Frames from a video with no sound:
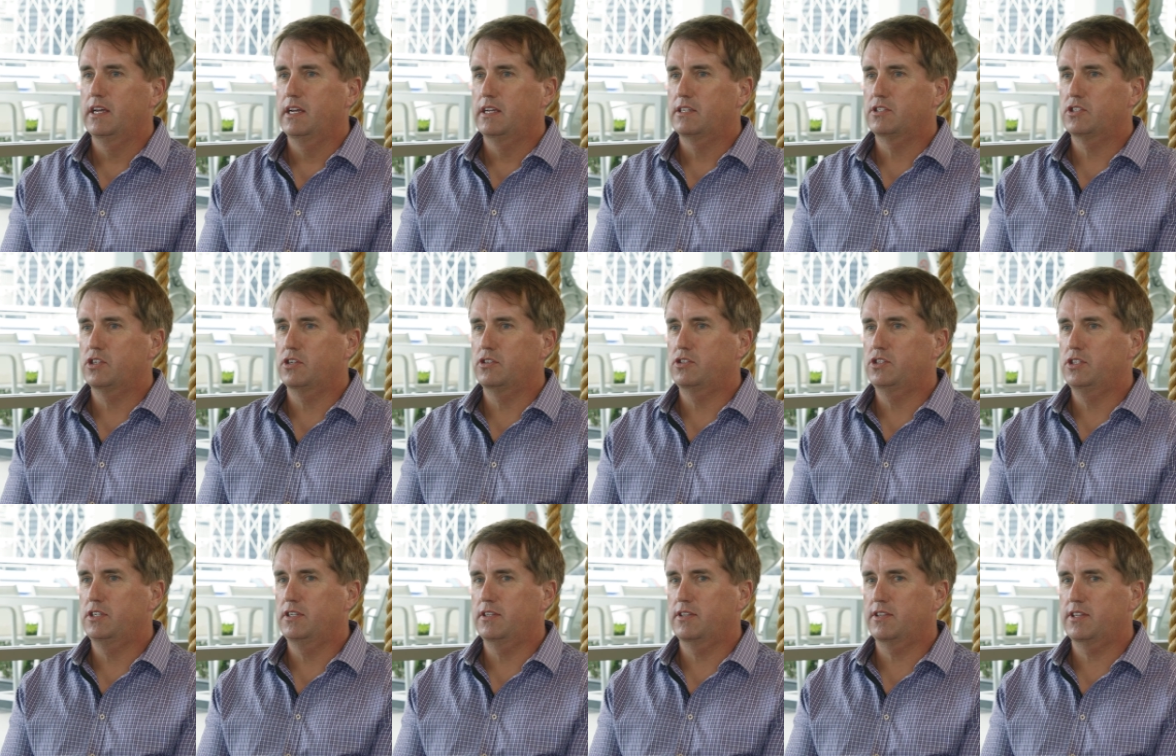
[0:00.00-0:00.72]
So,
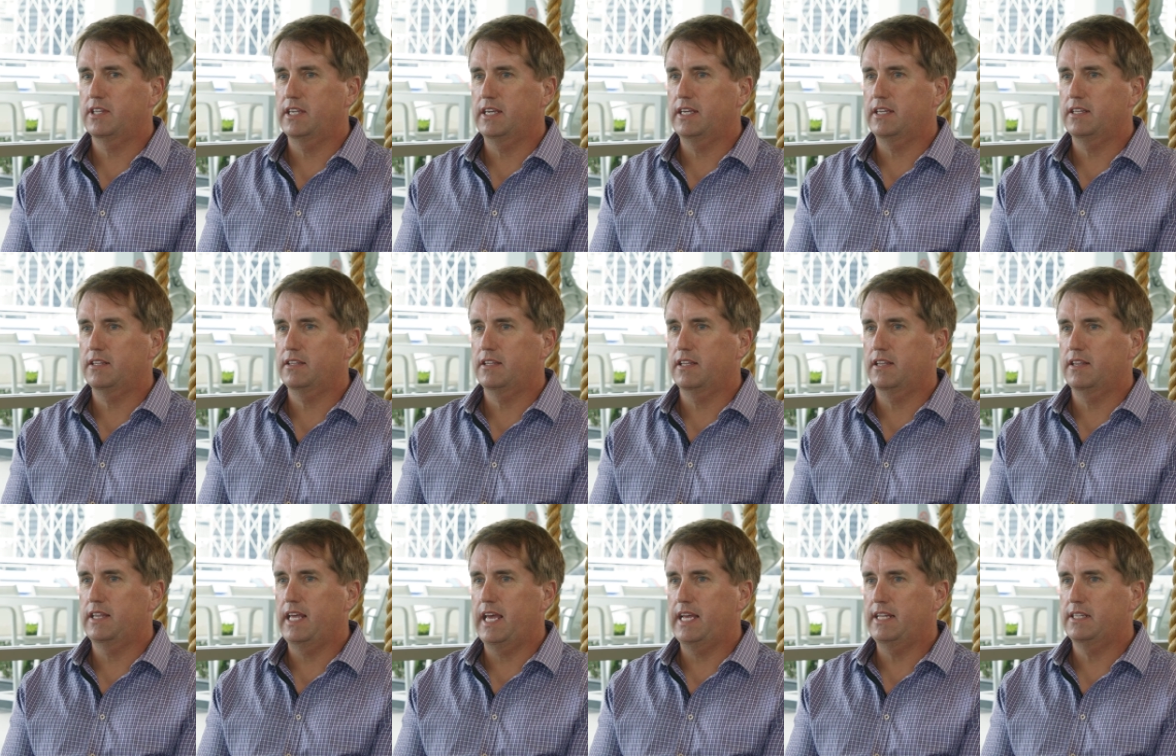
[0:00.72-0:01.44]
do you think
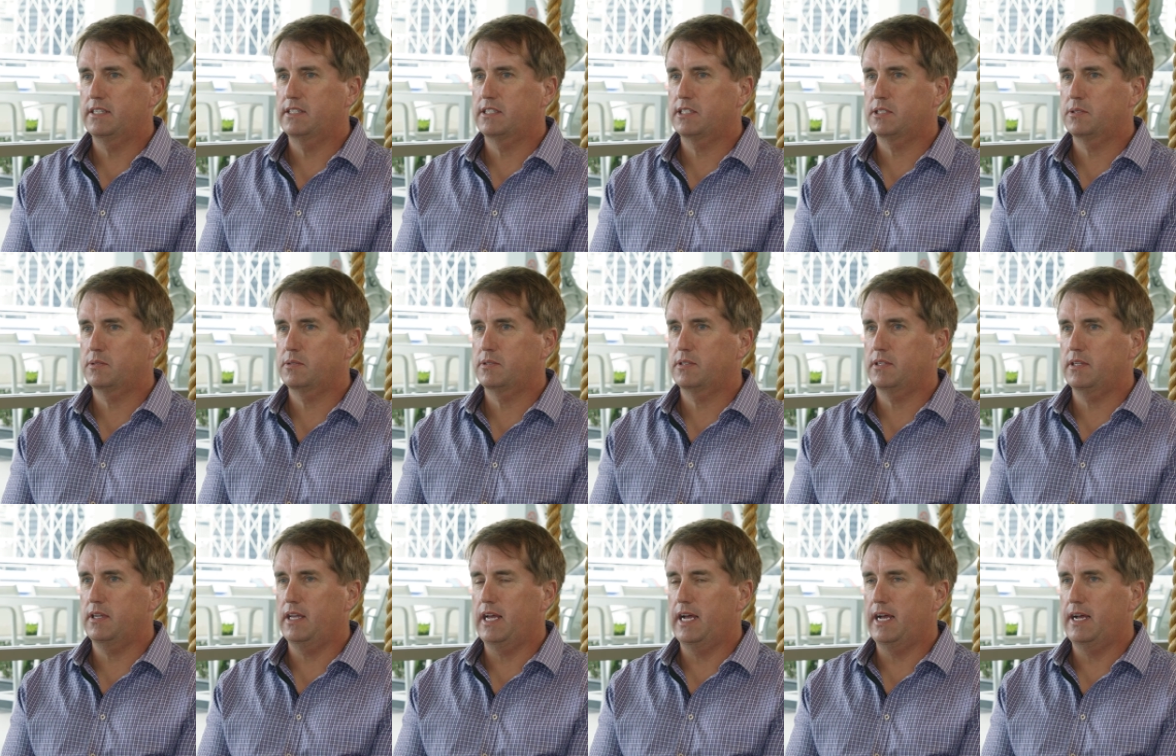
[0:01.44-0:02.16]
that
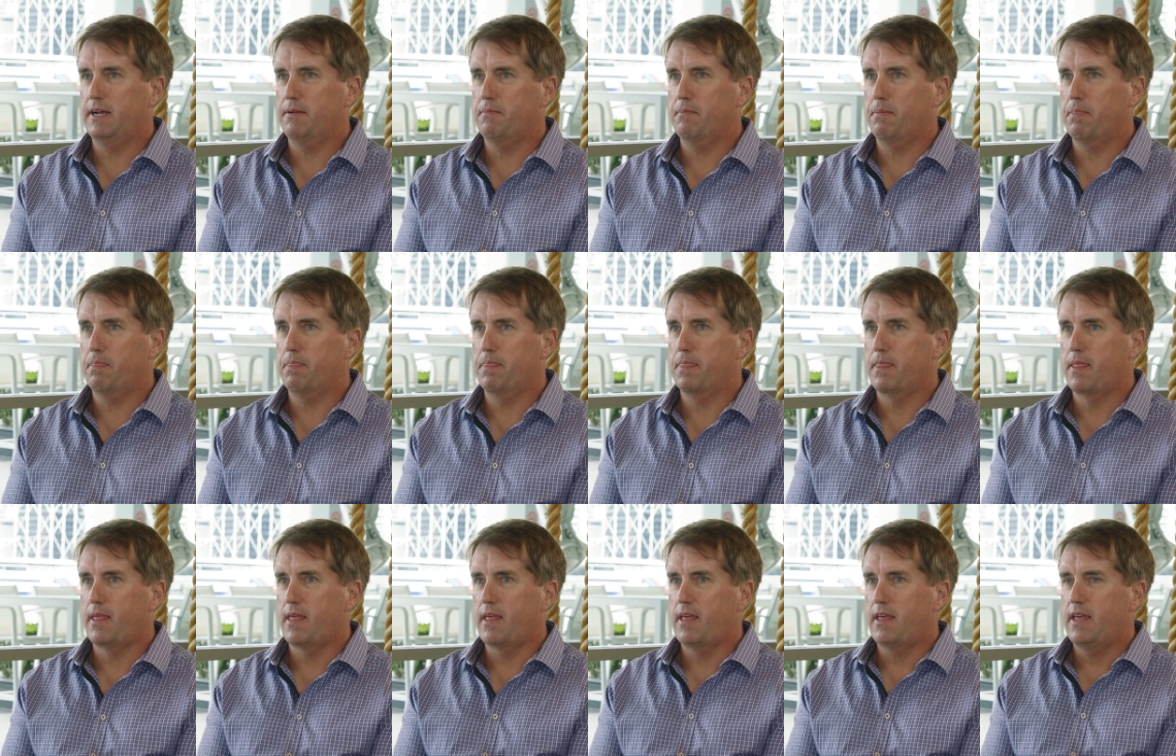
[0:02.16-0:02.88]
that's um,
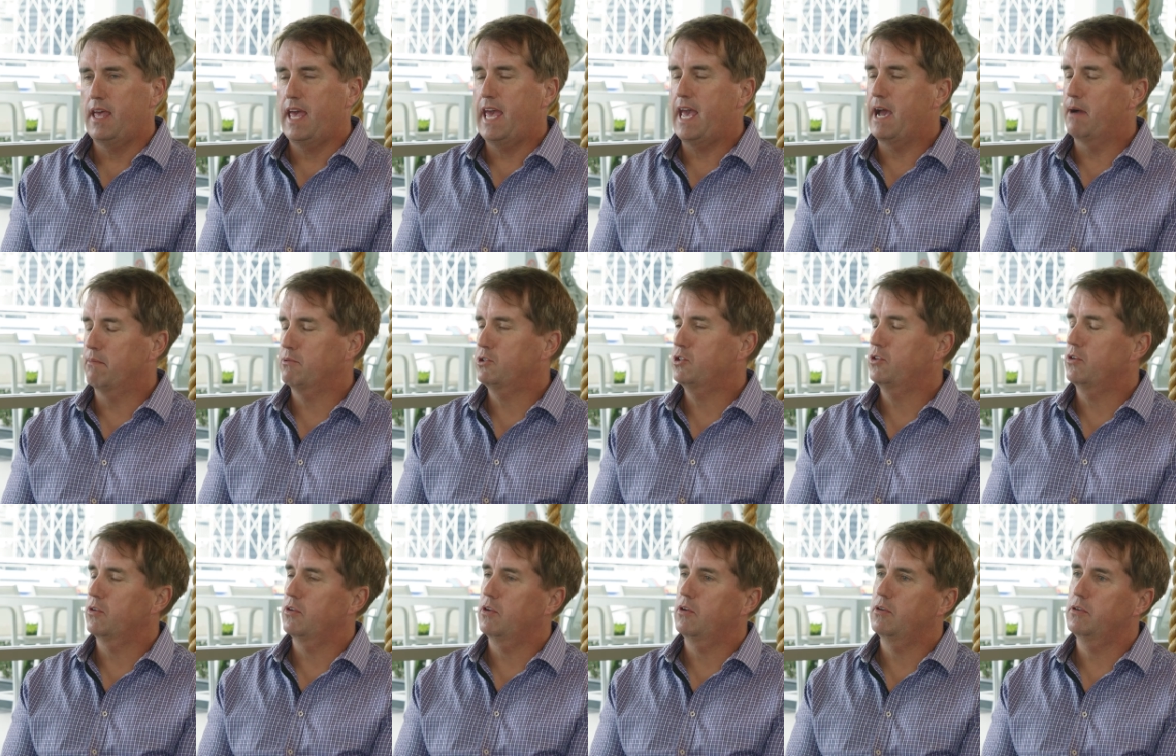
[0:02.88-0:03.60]

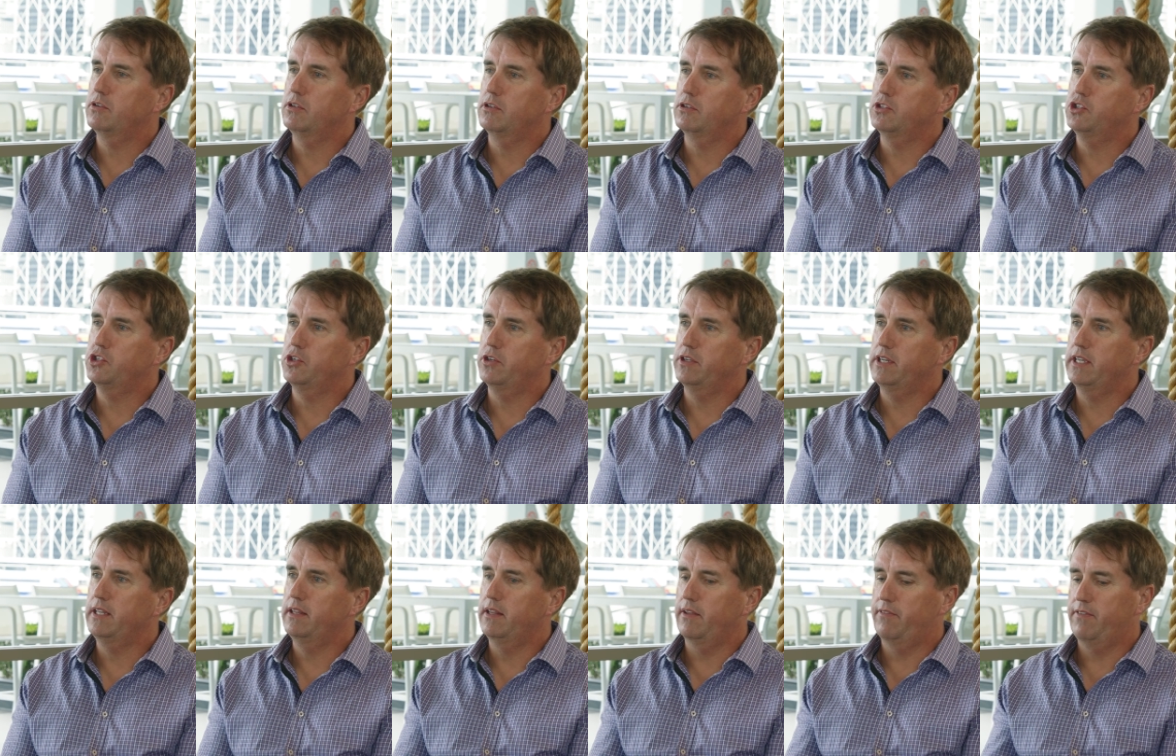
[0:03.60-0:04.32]
helped you along your
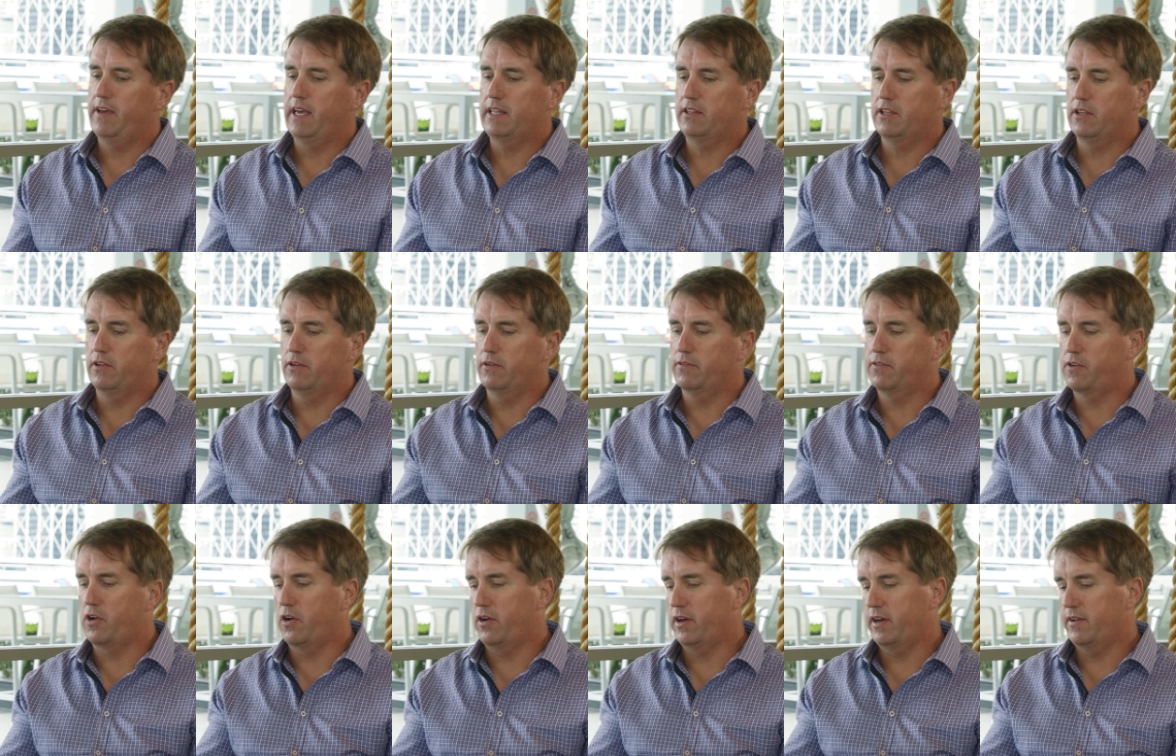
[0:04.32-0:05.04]
journey? The fact that
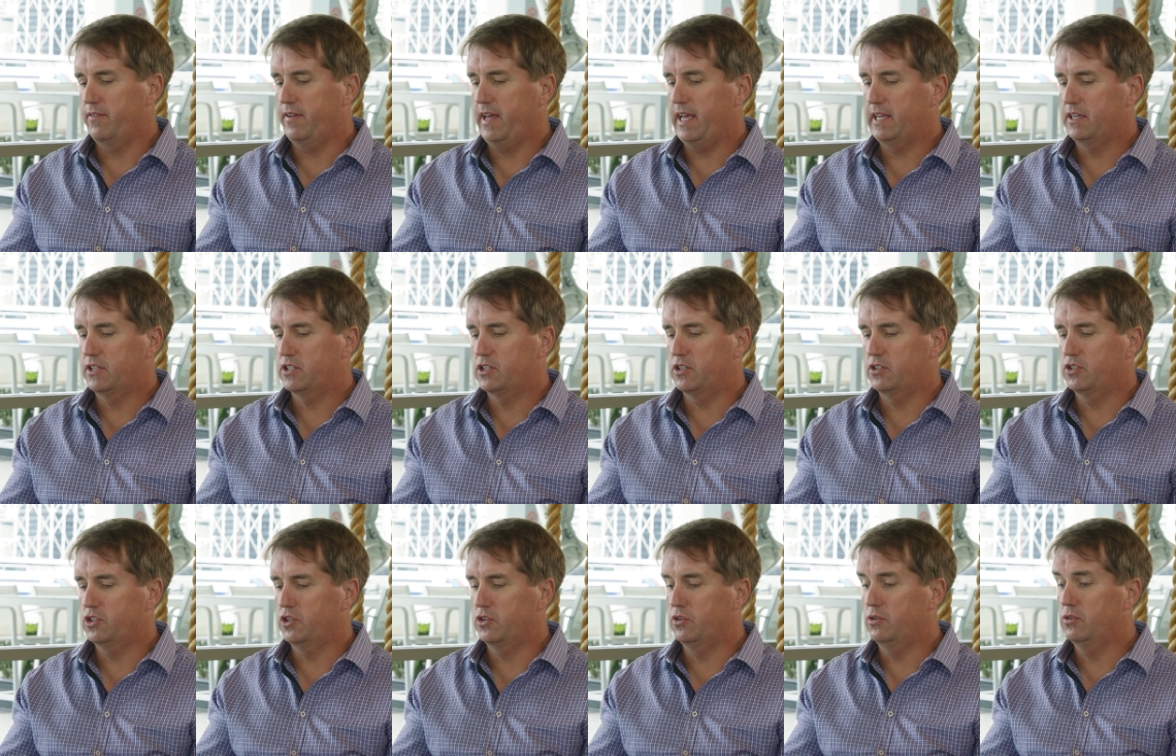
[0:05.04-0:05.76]
you've kind of had to
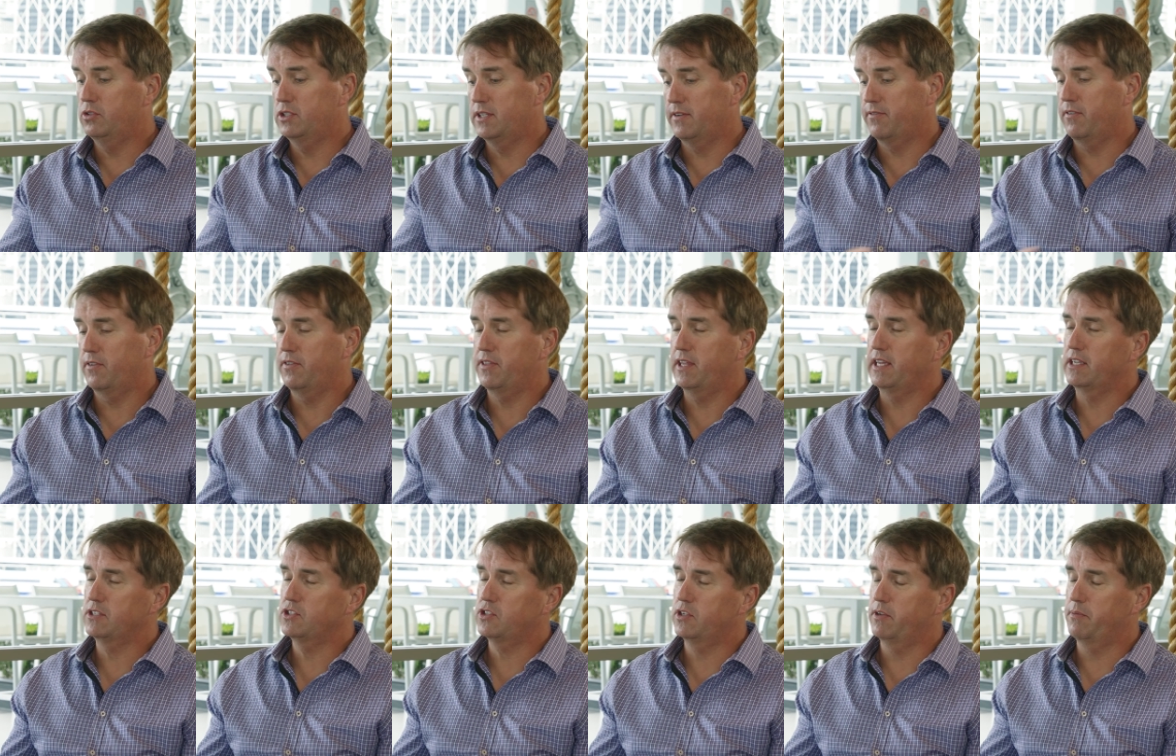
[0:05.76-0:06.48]
do different
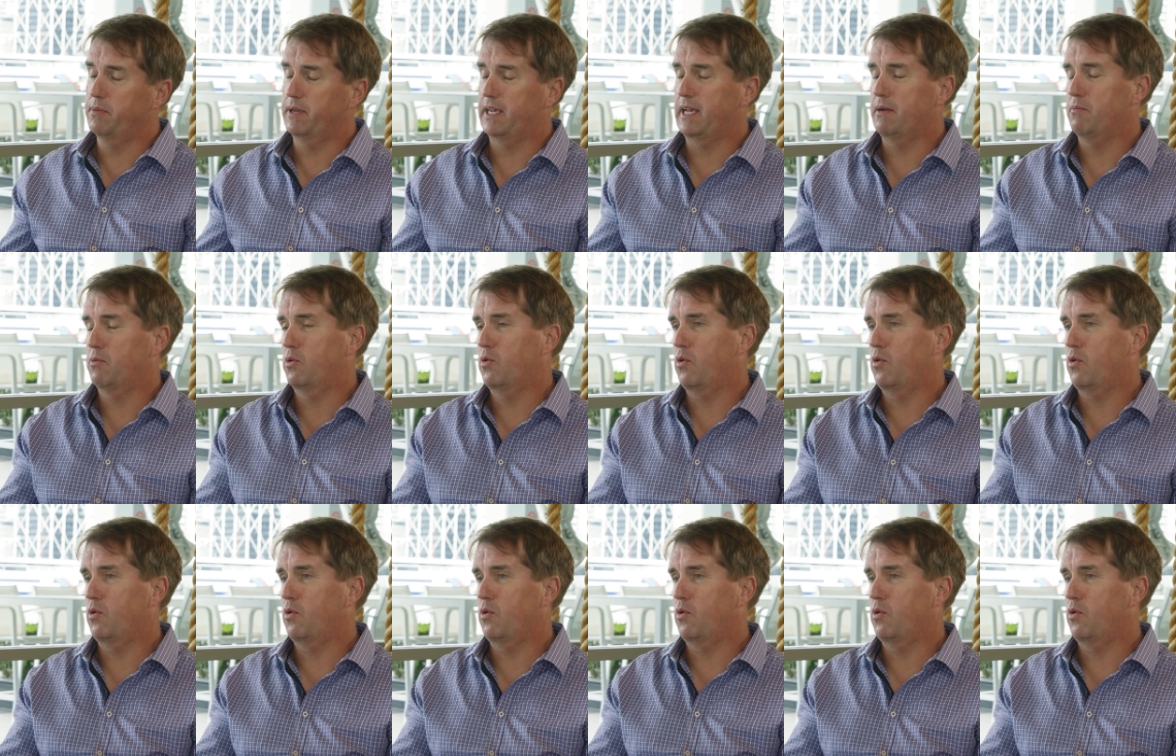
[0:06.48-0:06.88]
things, so you become